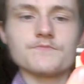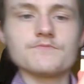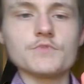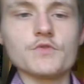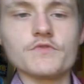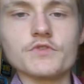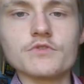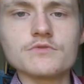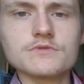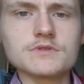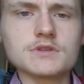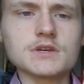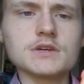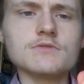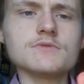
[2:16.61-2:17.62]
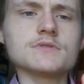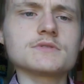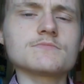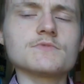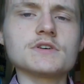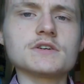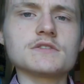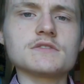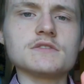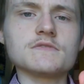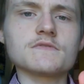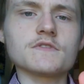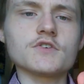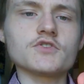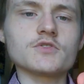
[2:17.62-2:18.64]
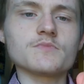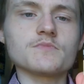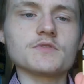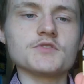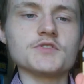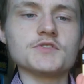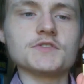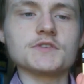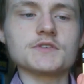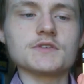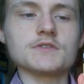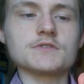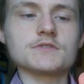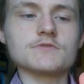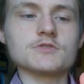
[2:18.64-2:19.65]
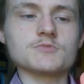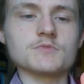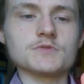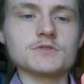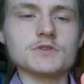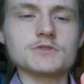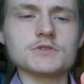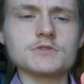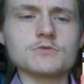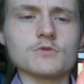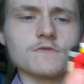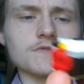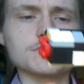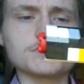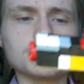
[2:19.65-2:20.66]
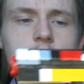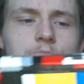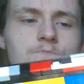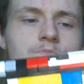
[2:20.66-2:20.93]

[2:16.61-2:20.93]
Moving on, here is where the firing pin indicator is positioned. Obviously,